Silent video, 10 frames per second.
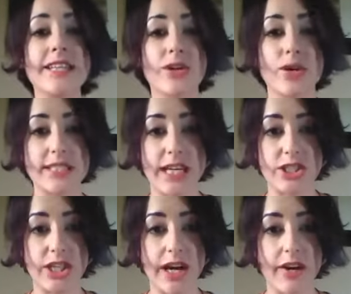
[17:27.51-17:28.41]
degrees
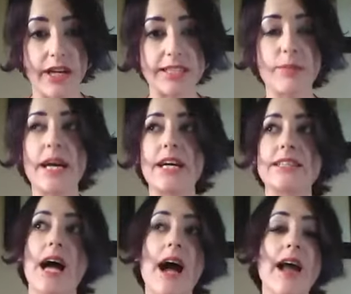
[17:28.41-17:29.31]
Sagittarius because
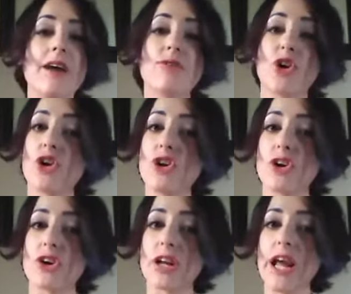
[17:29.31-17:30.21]
I have
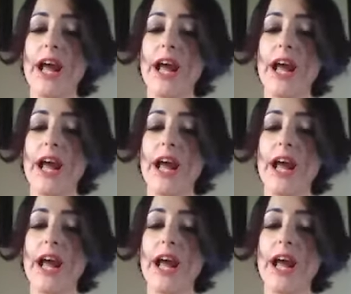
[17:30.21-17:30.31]
heard